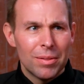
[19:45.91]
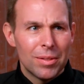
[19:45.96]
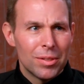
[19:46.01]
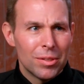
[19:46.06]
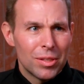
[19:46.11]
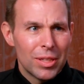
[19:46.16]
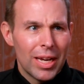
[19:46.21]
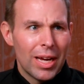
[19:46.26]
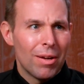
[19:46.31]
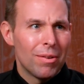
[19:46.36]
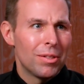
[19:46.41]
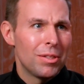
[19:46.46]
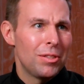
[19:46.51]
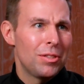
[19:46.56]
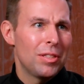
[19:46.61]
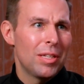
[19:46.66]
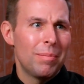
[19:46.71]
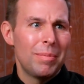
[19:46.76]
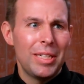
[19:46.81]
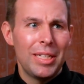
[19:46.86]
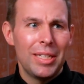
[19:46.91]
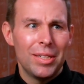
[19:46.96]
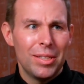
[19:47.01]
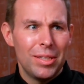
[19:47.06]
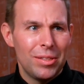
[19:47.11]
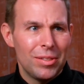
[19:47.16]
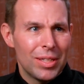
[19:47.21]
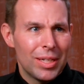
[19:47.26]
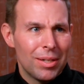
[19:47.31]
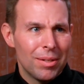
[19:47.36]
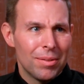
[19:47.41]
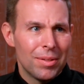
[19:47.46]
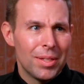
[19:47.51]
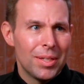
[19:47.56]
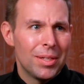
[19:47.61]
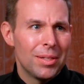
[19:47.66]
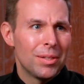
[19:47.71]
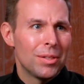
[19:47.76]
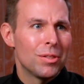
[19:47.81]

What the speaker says: there's college seminaries out there.